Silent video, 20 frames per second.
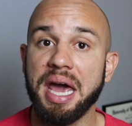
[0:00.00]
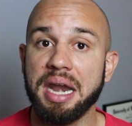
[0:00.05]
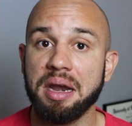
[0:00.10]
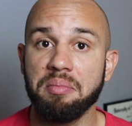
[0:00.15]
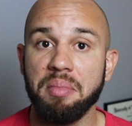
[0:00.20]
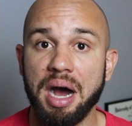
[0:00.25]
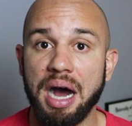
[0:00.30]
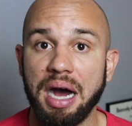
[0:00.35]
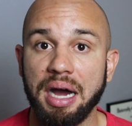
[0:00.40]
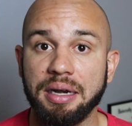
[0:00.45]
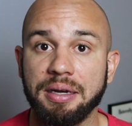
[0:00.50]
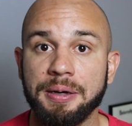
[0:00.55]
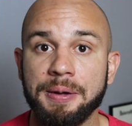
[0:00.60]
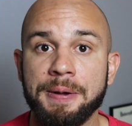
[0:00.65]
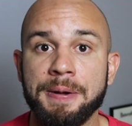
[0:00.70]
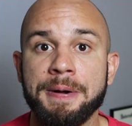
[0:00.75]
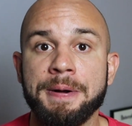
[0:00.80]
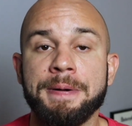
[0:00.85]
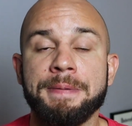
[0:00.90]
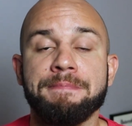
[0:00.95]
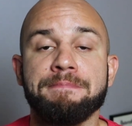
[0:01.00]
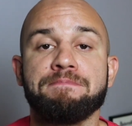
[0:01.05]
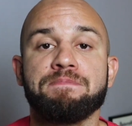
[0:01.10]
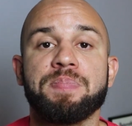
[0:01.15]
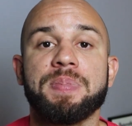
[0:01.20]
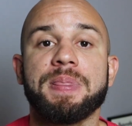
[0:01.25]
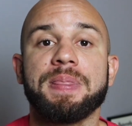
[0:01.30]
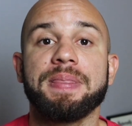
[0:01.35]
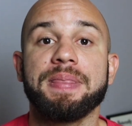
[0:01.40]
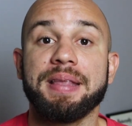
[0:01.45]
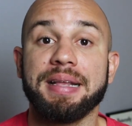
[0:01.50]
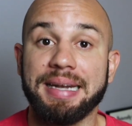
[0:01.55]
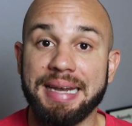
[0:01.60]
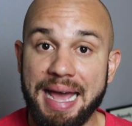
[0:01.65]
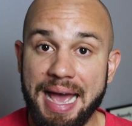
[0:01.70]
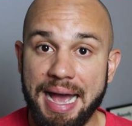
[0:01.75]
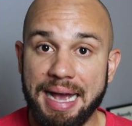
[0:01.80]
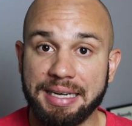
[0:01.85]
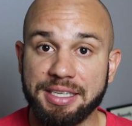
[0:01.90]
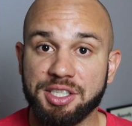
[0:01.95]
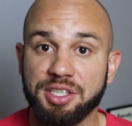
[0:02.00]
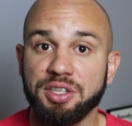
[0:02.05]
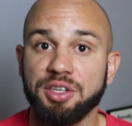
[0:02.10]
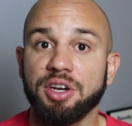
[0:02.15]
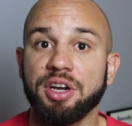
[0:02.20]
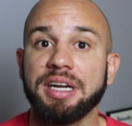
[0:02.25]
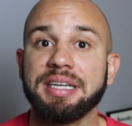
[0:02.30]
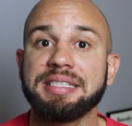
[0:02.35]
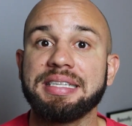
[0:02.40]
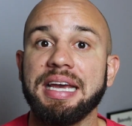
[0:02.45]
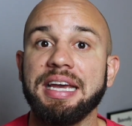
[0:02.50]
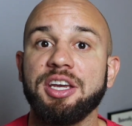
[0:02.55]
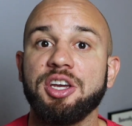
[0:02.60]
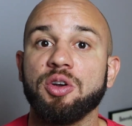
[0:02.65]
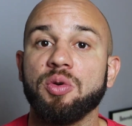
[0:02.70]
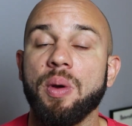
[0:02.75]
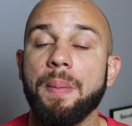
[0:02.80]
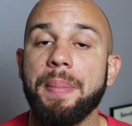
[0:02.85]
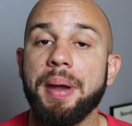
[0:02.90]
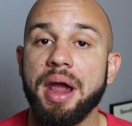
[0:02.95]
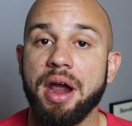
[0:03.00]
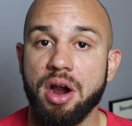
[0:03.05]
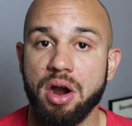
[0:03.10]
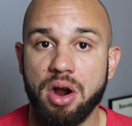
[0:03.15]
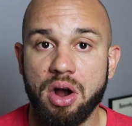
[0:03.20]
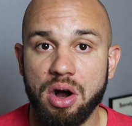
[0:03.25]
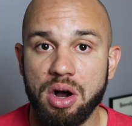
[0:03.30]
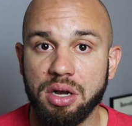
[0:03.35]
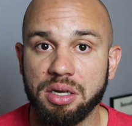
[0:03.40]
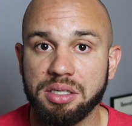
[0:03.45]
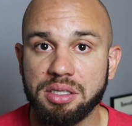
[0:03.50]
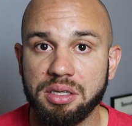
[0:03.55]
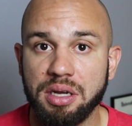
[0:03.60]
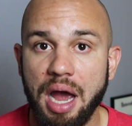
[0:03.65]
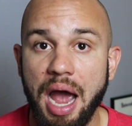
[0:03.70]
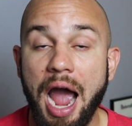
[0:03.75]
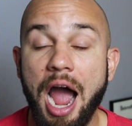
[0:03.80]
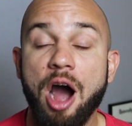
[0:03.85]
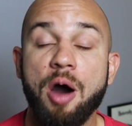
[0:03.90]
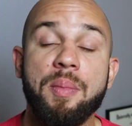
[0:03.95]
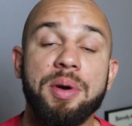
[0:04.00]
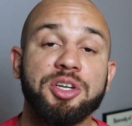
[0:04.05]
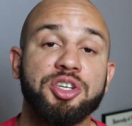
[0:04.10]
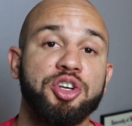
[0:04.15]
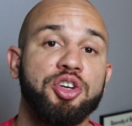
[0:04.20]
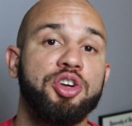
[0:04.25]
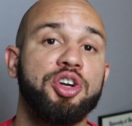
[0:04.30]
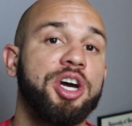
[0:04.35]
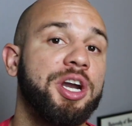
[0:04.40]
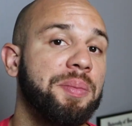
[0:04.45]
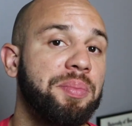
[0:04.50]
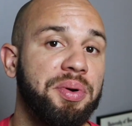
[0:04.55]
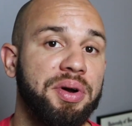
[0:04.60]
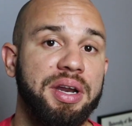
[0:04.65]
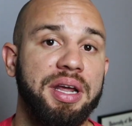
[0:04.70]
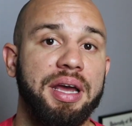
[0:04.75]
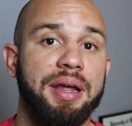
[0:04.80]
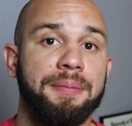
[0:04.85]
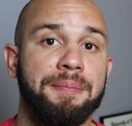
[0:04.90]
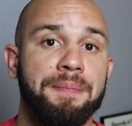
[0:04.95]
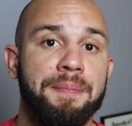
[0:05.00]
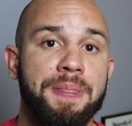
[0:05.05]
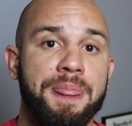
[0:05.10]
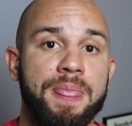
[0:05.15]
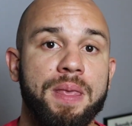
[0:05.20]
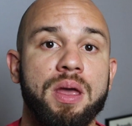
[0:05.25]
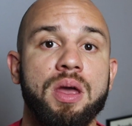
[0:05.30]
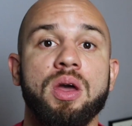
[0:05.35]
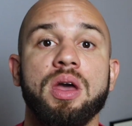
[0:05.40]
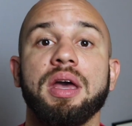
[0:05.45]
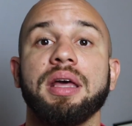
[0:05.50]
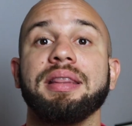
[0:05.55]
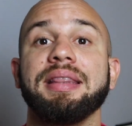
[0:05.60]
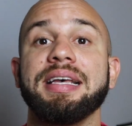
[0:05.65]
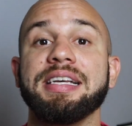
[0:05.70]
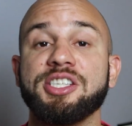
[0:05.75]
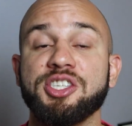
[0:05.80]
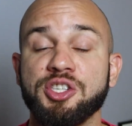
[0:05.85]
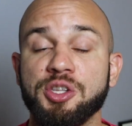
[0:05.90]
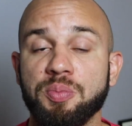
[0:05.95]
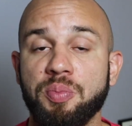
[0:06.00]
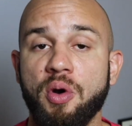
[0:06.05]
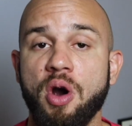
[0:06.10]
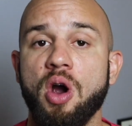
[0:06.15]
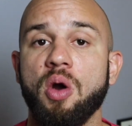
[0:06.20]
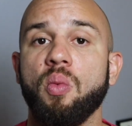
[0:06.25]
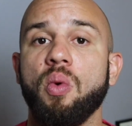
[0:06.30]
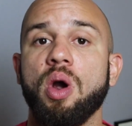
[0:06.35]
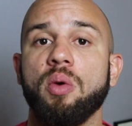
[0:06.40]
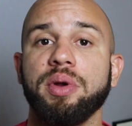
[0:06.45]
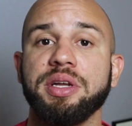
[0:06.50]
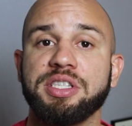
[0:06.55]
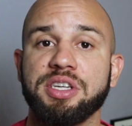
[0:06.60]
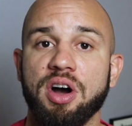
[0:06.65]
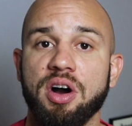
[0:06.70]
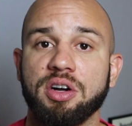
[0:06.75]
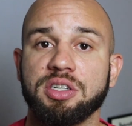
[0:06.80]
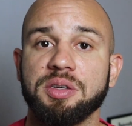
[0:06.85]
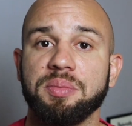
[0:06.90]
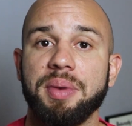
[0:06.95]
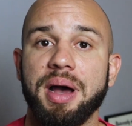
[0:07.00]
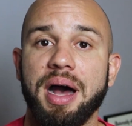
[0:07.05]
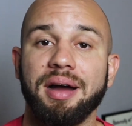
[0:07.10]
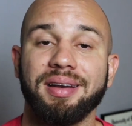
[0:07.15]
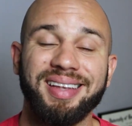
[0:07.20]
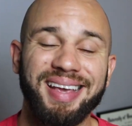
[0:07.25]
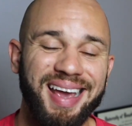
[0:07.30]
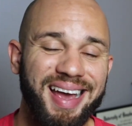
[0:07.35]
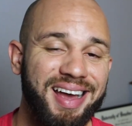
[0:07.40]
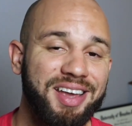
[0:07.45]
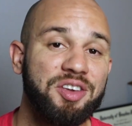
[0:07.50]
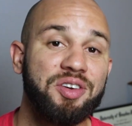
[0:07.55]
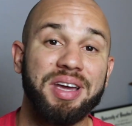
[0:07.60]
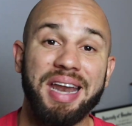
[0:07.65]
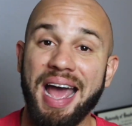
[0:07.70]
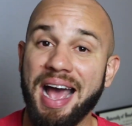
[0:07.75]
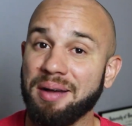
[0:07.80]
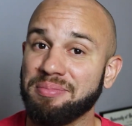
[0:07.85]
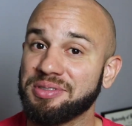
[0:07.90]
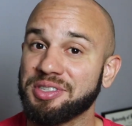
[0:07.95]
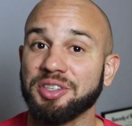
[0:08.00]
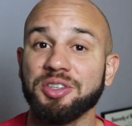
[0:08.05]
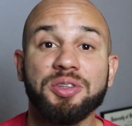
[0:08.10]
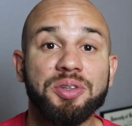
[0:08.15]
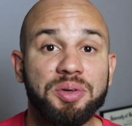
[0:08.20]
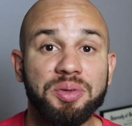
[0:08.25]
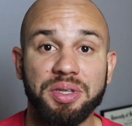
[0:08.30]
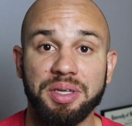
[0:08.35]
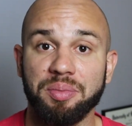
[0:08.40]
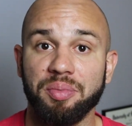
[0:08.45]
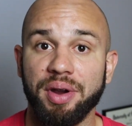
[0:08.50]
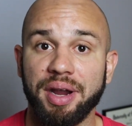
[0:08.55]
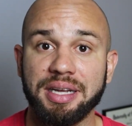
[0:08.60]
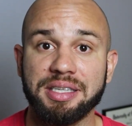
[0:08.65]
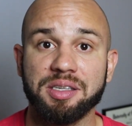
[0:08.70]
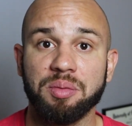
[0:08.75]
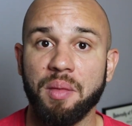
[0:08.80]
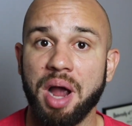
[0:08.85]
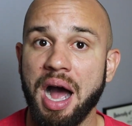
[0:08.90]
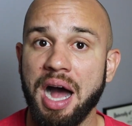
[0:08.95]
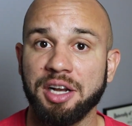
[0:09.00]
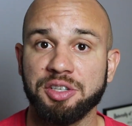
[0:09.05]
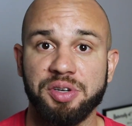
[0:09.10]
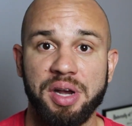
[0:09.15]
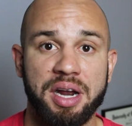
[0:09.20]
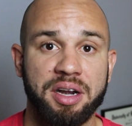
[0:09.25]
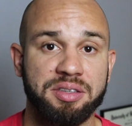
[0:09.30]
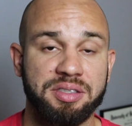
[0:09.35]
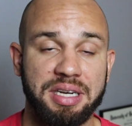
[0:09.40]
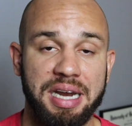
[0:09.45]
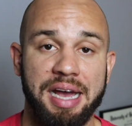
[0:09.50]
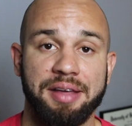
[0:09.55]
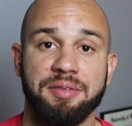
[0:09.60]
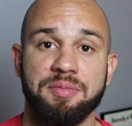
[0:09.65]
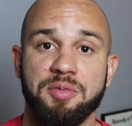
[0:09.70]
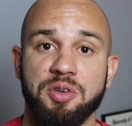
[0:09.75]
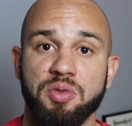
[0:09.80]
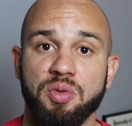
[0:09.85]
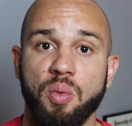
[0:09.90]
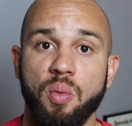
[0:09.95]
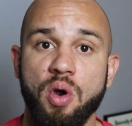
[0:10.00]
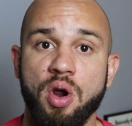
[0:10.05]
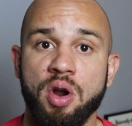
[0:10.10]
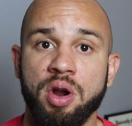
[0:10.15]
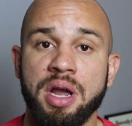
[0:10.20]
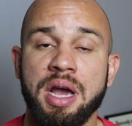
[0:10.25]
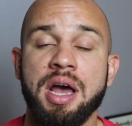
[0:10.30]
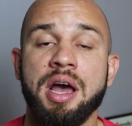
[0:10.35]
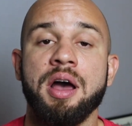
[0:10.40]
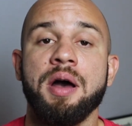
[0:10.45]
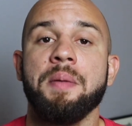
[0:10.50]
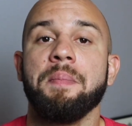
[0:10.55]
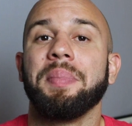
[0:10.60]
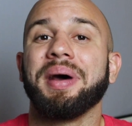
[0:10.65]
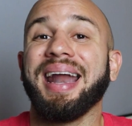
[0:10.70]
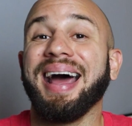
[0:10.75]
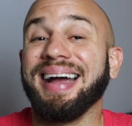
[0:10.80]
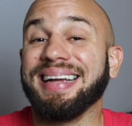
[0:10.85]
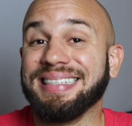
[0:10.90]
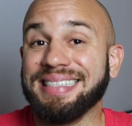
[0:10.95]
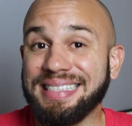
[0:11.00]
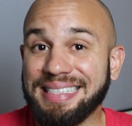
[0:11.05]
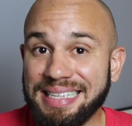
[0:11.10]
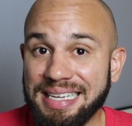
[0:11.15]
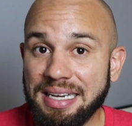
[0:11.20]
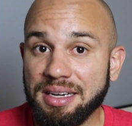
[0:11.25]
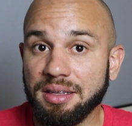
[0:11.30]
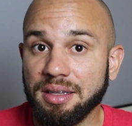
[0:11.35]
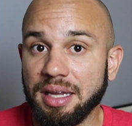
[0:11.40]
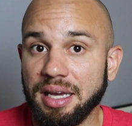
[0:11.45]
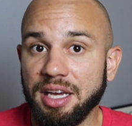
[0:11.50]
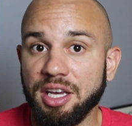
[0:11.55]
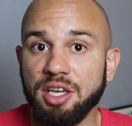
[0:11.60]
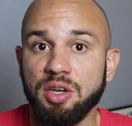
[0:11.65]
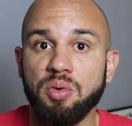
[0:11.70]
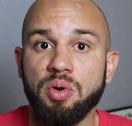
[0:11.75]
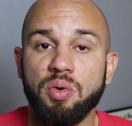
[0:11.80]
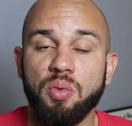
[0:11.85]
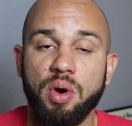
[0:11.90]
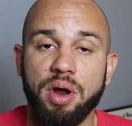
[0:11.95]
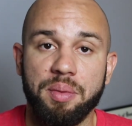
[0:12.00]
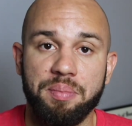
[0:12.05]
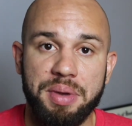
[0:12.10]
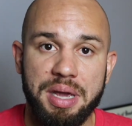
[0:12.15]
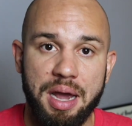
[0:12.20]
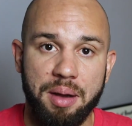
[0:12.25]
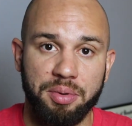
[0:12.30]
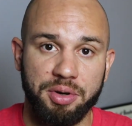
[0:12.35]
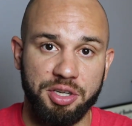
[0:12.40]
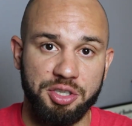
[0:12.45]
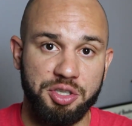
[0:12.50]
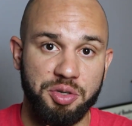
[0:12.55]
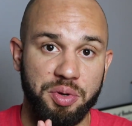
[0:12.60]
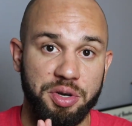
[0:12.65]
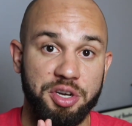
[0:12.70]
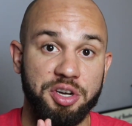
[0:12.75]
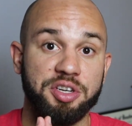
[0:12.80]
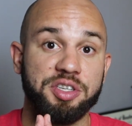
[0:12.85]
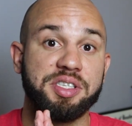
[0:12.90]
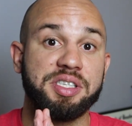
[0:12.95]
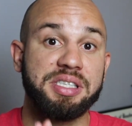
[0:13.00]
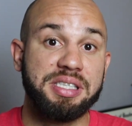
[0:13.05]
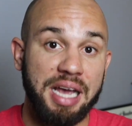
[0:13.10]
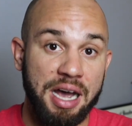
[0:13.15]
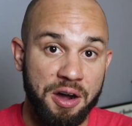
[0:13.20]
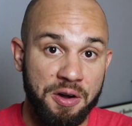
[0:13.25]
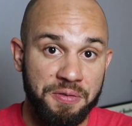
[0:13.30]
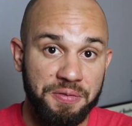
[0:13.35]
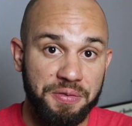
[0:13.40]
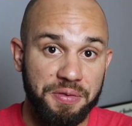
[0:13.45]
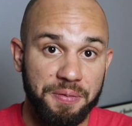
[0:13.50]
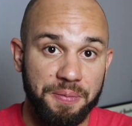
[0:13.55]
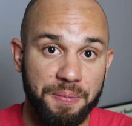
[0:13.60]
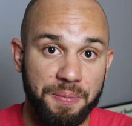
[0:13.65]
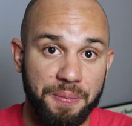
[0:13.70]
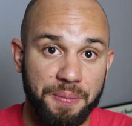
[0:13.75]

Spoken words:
that in mind. Next, you're going to take your repair cost. How much are you going to put in? This is the part where we talked about, yeah, you can absolutely bring in some contractors and have them do the work, but ideally you would want to be able to do it yourself